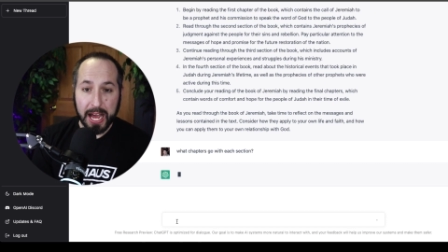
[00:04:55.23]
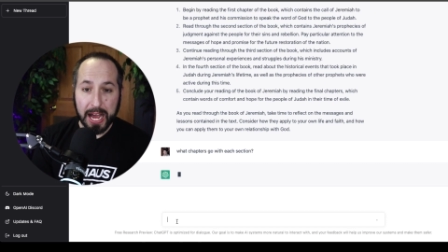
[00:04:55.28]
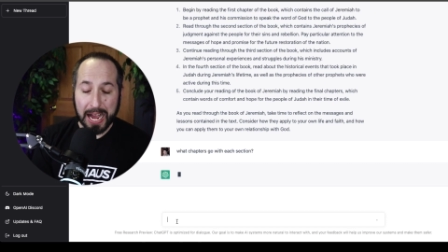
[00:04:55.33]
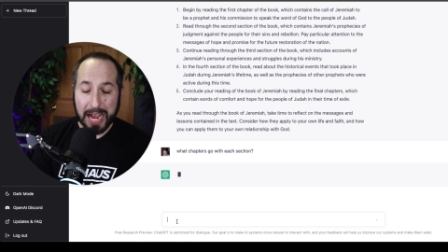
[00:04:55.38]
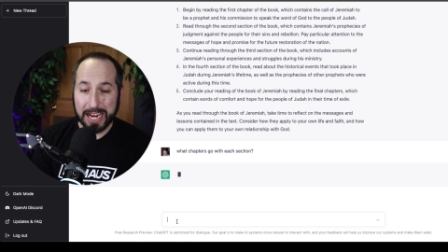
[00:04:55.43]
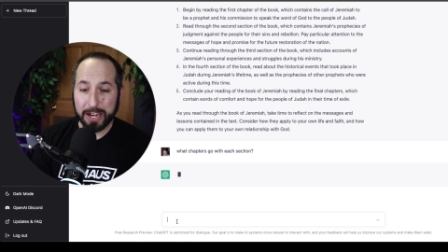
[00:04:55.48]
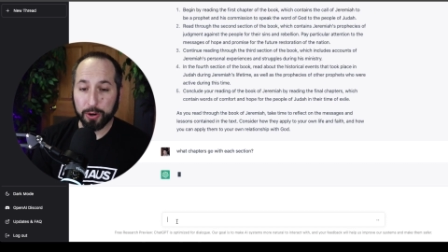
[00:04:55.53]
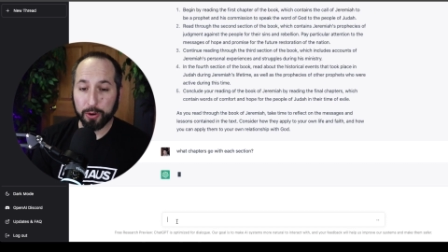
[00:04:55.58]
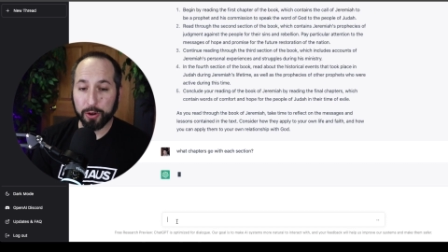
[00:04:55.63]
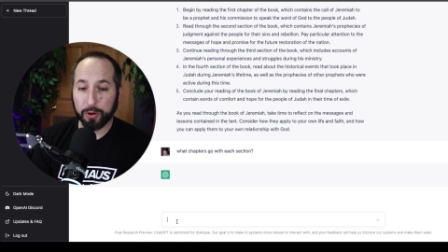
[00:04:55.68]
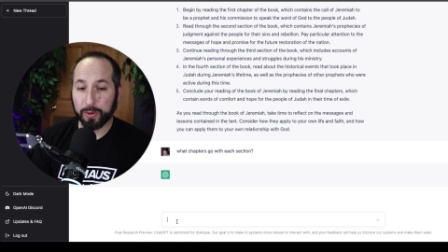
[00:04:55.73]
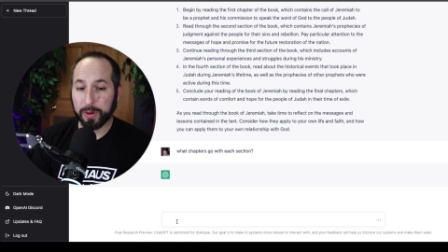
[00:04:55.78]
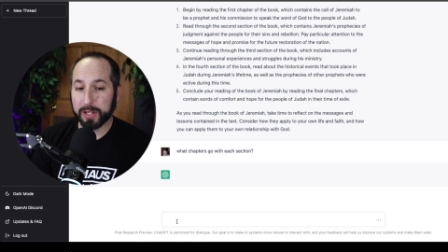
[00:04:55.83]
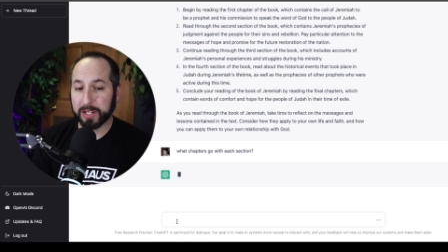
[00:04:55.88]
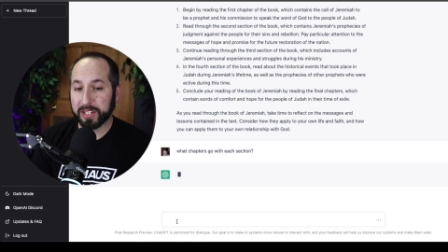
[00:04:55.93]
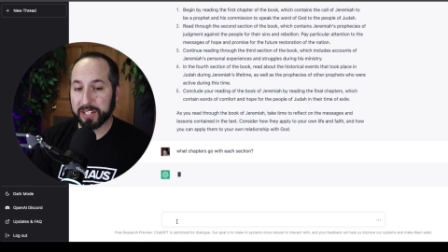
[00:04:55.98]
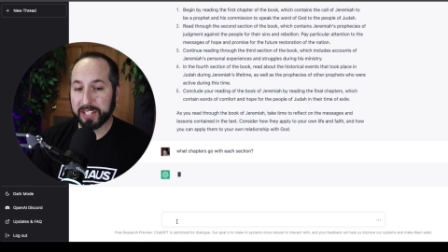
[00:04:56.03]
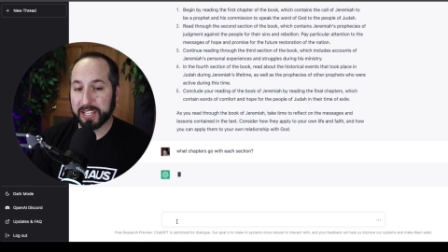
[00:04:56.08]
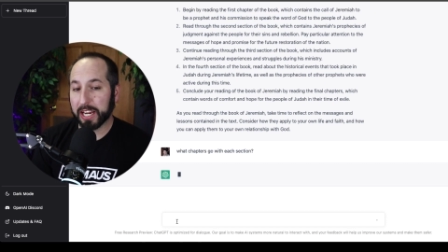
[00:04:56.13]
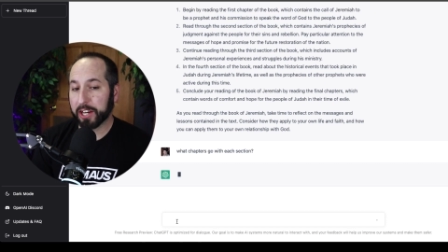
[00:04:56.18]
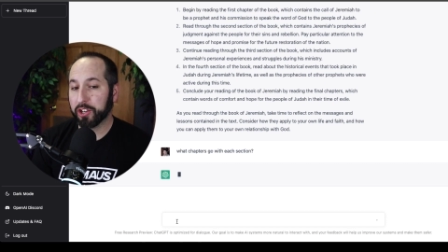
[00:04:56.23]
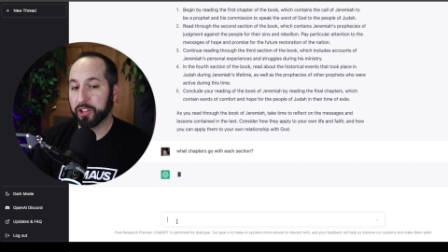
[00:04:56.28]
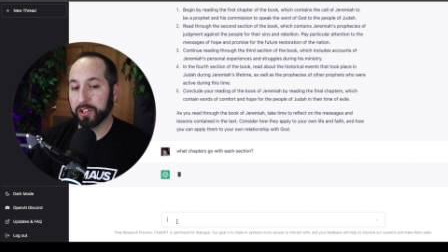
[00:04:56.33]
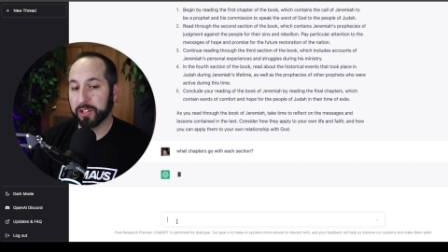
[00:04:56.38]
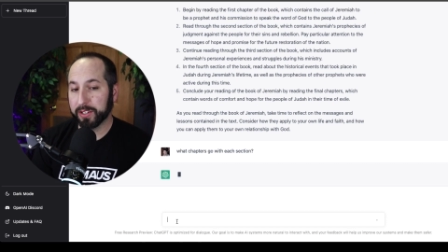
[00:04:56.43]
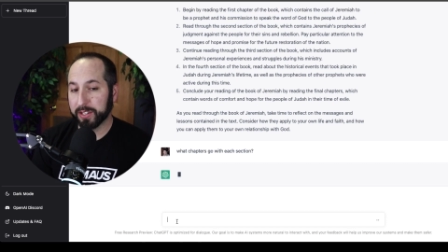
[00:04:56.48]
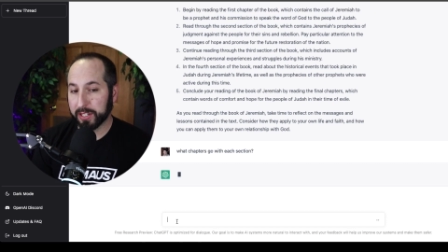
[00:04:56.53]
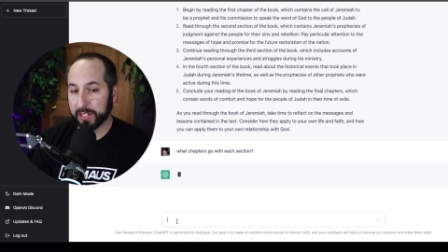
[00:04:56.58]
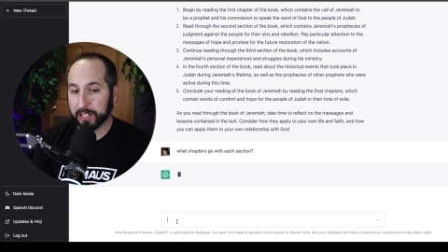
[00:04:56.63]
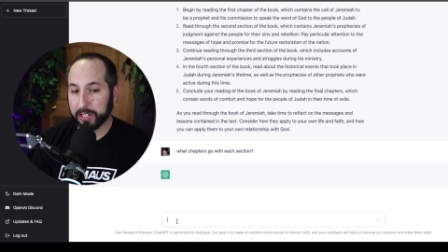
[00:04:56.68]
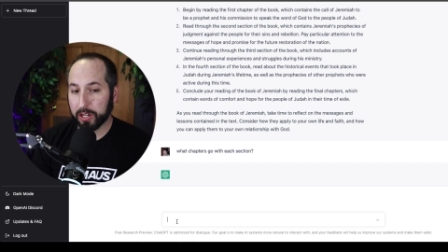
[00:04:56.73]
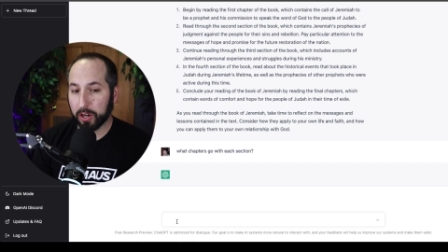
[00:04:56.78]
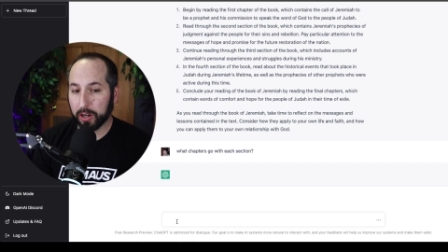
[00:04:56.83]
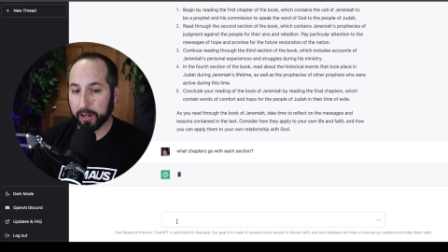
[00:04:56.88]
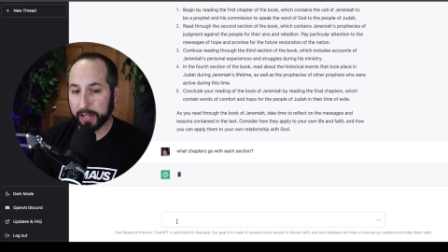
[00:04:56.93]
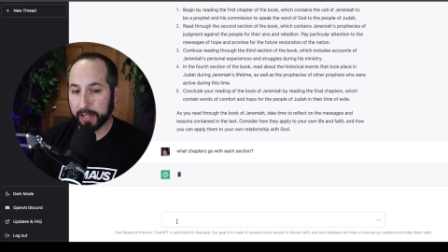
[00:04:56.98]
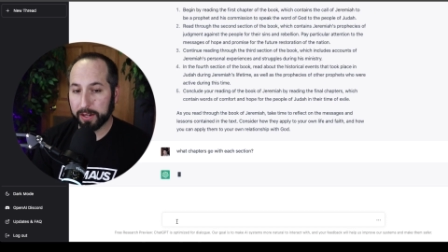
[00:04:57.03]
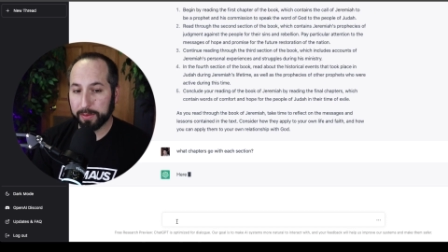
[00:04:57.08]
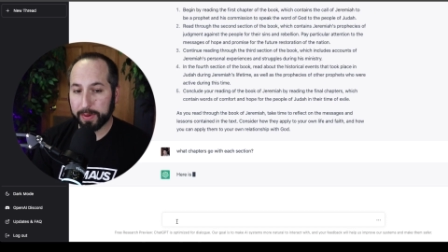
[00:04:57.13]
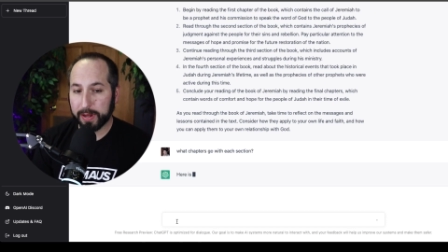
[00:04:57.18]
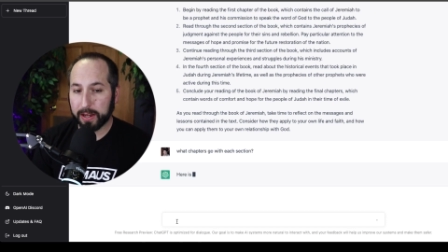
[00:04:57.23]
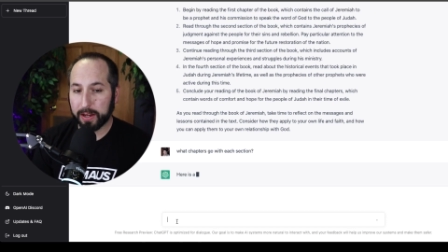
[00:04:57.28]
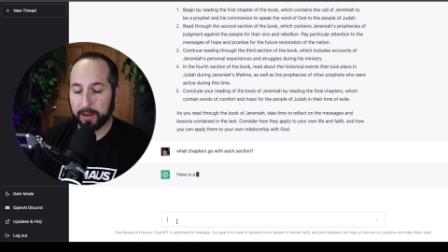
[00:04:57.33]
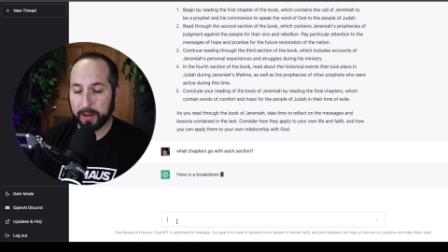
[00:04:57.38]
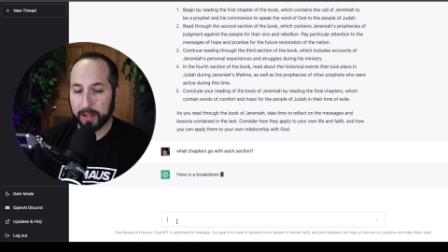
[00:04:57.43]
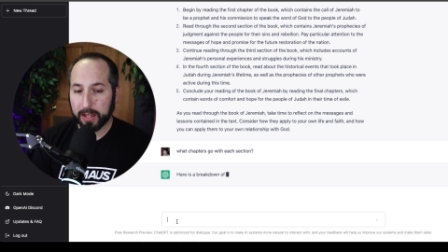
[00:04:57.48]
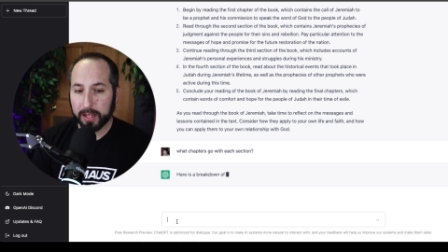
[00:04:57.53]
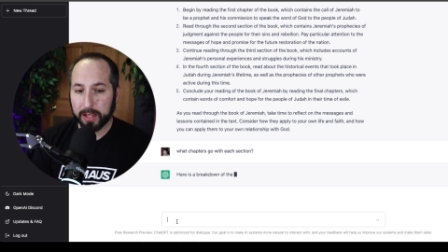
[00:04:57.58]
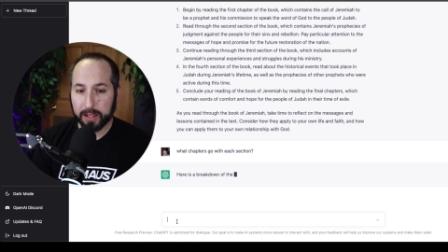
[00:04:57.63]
I don't know what sections it's talking about.